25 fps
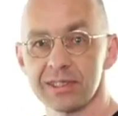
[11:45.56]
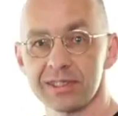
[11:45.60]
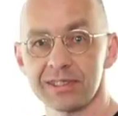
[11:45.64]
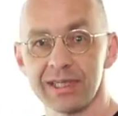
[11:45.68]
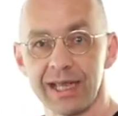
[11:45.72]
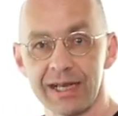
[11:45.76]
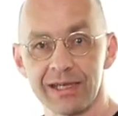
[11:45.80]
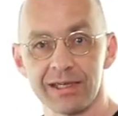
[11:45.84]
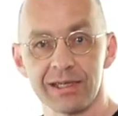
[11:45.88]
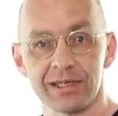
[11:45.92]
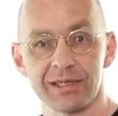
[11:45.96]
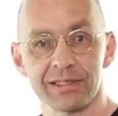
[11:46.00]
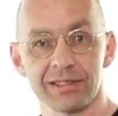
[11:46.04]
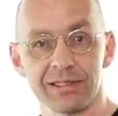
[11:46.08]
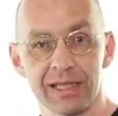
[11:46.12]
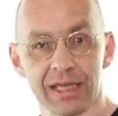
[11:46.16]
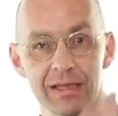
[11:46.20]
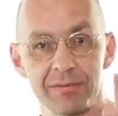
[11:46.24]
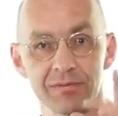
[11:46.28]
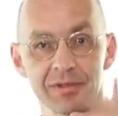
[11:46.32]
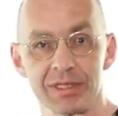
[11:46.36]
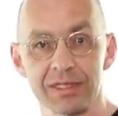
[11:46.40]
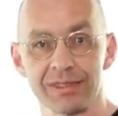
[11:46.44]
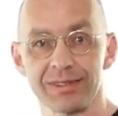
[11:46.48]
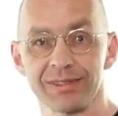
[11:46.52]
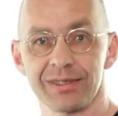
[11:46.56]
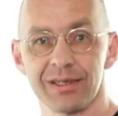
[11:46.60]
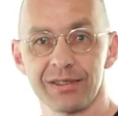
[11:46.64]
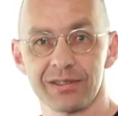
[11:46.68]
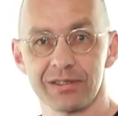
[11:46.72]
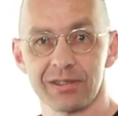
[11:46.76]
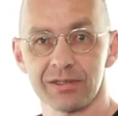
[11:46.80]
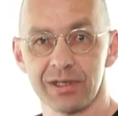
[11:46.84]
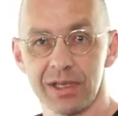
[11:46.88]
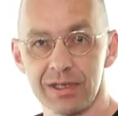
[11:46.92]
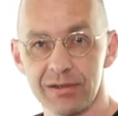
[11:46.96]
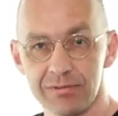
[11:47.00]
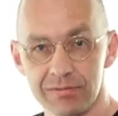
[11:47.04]
it's exactly the same
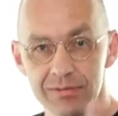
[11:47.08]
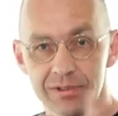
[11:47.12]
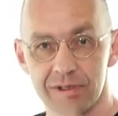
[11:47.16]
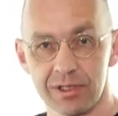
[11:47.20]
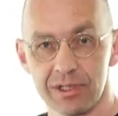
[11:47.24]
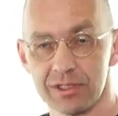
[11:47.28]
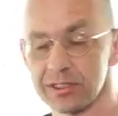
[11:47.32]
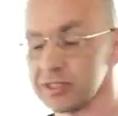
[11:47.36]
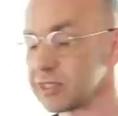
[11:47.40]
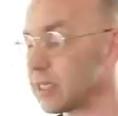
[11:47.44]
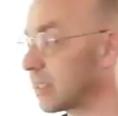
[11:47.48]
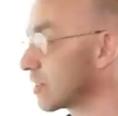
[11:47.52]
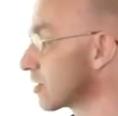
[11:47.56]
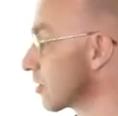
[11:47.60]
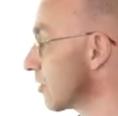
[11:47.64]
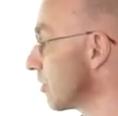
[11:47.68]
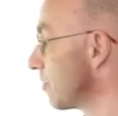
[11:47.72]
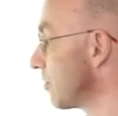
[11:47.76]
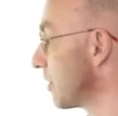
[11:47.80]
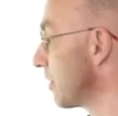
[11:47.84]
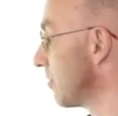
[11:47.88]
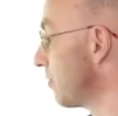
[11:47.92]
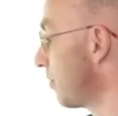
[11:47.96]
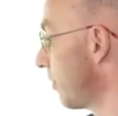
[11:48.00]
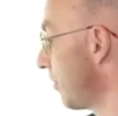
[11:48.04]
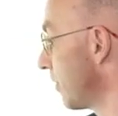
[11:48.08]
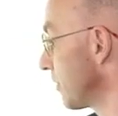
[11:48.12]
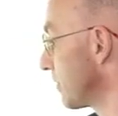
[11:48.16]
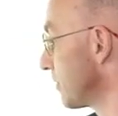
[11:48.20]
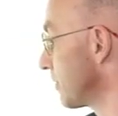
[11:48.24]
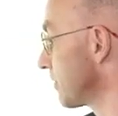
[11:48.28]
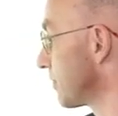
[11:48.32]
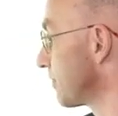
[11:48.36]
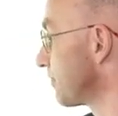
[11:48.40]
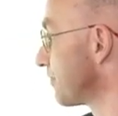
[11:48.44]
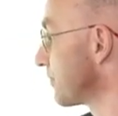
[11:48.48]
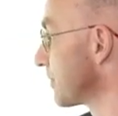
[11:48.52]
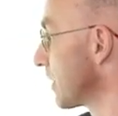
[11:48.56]
distance, okay? So that's going to be
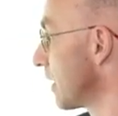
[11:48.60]
important.